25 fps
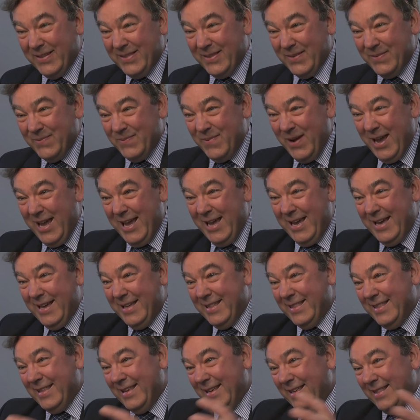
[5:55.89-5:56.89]
the way
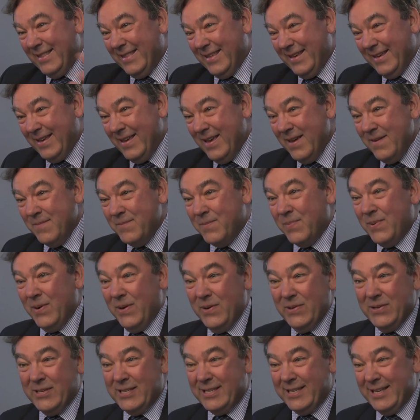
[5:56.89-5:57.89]
the
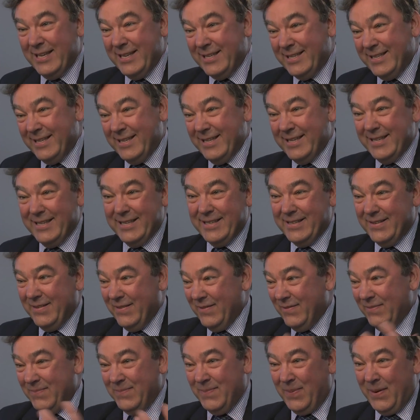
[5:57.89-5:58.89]
processes
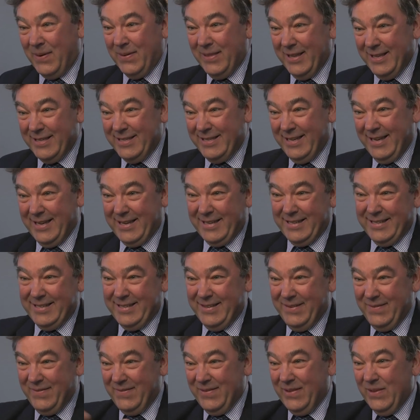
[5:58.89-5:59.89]
of
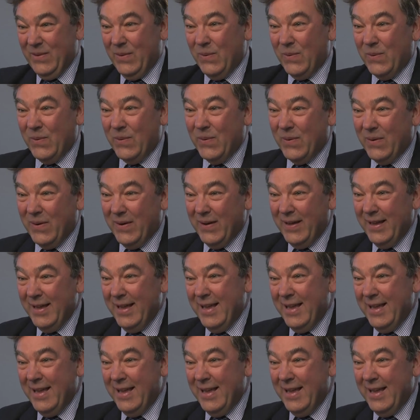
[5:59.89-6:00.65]
politics, of law,